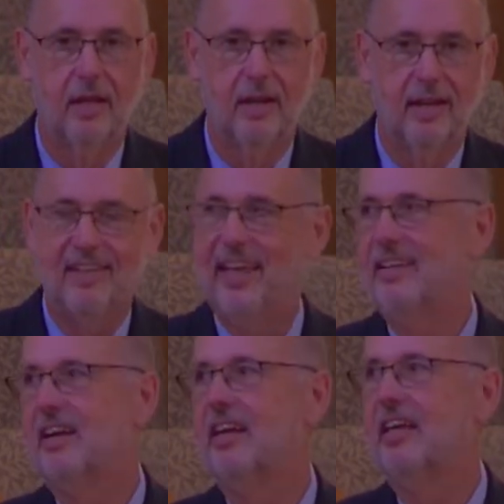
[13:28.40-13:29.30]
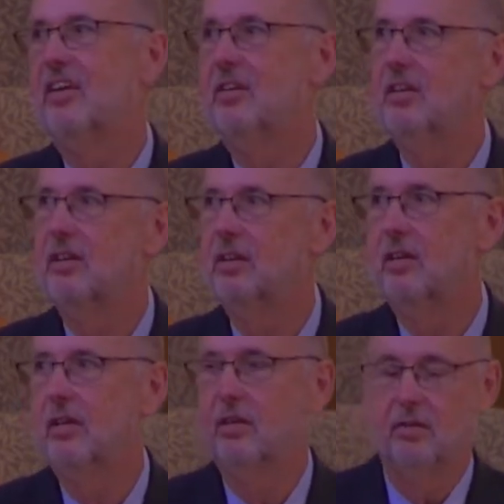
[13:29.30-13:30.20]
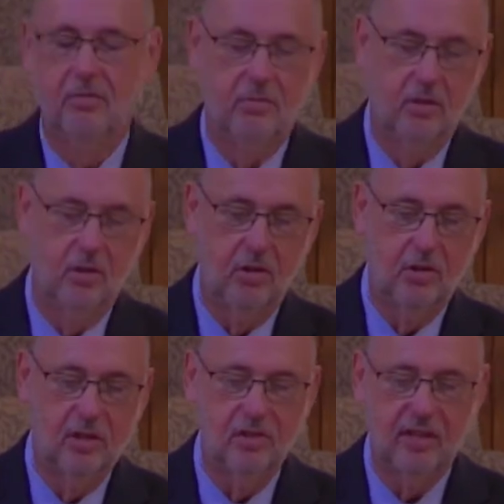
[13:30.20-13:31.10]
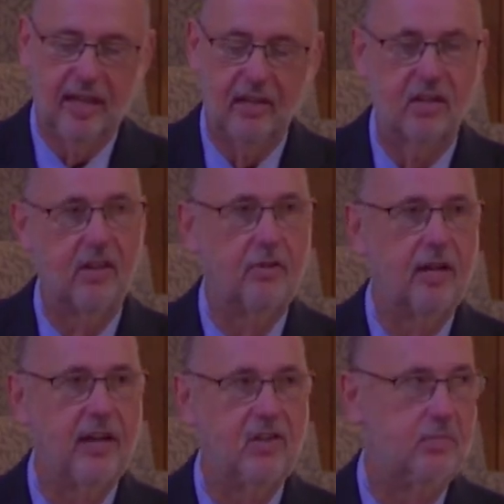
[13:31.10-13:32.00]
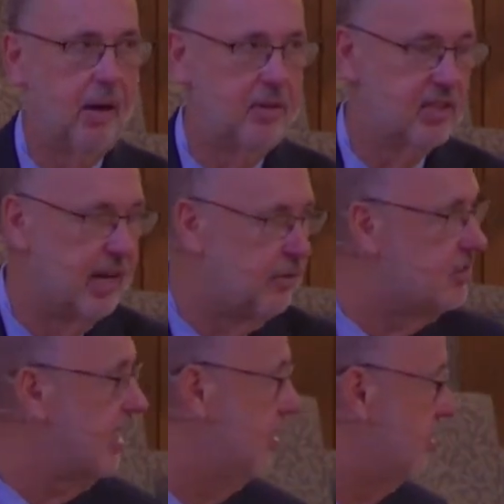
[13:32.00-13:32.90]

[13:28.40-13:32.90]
Now, technically, you shouldn't say it on other days. You probably should never say it to